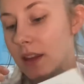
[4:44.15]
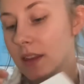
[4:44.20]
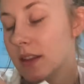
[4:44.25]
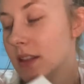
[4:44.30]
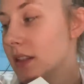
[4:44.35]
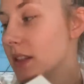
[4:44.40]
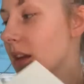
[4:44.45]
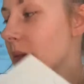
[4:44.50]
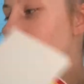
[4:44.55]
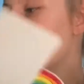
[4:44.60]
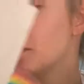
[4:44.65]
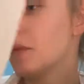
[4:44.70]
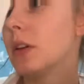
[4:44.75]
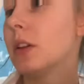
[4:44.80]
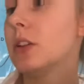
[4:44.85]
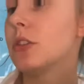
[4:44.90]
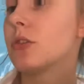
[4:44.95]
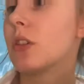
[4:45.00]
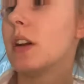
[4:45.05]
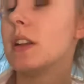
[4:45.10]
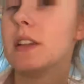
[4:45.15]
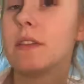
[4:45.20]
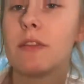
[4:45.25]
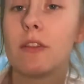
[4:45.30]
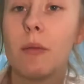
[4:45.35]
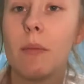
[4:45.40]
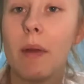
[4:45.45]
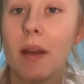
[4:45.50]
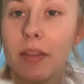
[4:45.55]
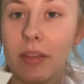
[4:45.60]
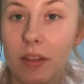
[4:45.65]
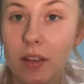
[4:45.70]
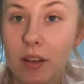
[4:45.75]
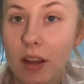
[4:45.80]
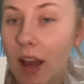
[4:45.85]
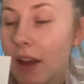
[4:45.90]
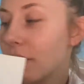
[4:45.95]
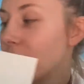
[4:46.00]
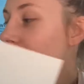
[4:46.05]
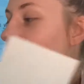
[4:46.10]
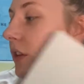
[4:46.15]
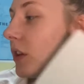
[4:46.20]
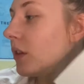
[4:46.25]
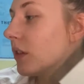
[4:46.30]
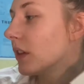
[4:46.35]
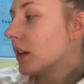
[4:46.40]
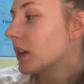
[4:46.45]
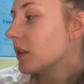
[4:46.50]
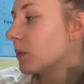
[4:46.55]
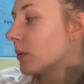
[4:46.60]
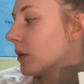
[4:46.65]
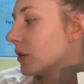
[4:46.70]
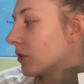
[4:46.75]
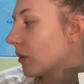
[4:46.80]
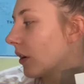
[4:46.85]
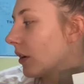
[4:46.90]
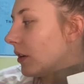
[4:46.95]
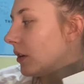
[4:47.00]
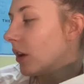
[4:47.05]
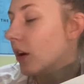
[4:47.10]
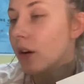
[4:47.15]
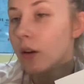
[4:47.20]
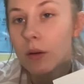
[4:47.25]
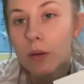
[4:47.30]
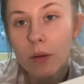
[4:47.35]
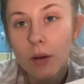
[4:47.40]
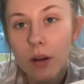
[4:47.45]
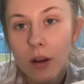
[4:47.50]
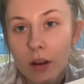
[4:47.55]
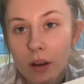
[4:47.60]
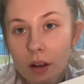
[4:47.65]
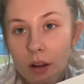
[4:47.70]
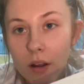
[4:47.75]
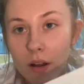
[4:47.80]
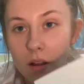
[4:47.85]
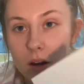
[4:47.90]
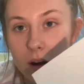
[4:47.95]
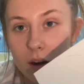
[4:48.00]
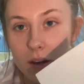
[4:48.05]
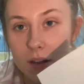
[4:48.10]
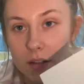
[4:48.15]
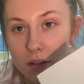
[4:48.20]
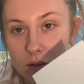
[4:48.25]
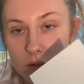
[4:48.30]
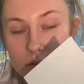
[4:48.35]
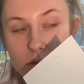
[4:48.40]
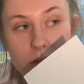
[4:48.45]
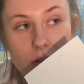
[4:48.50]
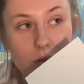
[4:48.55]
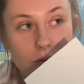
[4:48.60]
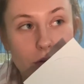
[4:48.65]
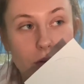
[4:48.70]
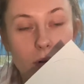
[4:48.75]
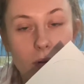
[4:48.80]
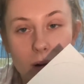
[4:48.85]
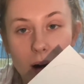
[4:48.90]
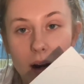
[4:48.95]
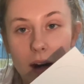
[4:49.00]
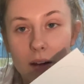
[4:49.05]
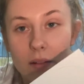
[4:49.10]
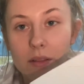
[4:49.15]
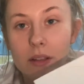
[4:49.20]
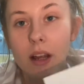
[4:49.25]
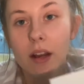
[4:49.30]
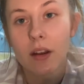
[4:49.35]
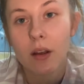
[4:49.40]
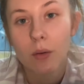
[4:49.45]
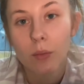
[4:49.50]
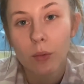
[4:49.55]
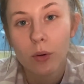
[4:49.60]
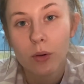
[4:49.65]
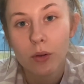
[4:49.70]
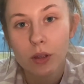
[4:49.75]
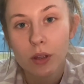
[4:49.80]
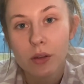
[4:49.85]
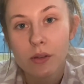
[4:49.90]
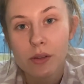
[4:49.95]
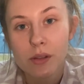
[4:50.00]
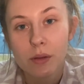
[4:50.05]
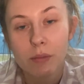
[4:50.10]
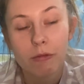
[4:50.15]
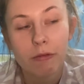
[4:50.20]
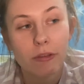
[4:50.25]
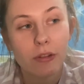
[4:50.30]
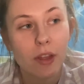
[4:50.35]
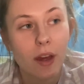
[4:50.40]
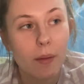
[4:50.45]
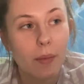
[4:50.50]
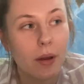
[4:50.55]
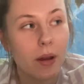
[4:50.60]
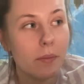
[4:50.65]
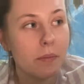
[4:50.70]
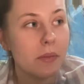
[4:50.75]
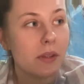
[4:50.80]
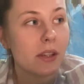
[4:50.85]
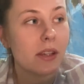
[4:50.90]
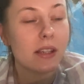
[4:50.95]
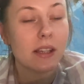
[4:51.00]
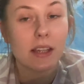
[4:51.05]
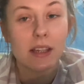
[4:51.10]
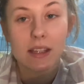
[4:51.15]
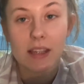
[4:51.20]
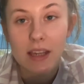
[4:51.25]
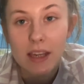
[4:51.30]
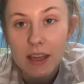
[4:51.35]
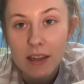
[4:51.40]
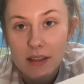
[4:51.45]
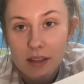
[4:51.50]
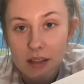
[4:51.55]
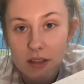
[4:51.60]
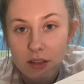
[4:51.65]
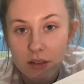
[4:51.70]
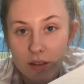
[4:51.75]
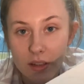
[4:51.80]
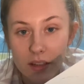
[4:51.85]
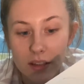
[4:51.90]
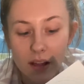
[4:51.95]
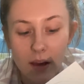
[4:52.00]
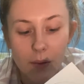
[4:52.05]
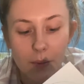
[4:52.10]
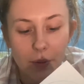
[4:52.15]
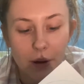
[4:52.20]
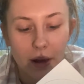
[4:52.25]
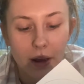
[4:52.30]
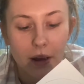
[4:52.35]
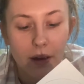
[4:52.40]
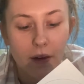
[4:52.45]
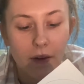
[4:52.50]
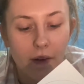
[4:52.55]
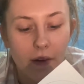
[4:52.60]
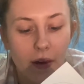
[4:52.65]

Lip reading: This time I'm going to try a different method. I have a few things which I know I can use to draw around, and I will use them for that purpose because it is easier doing it that way.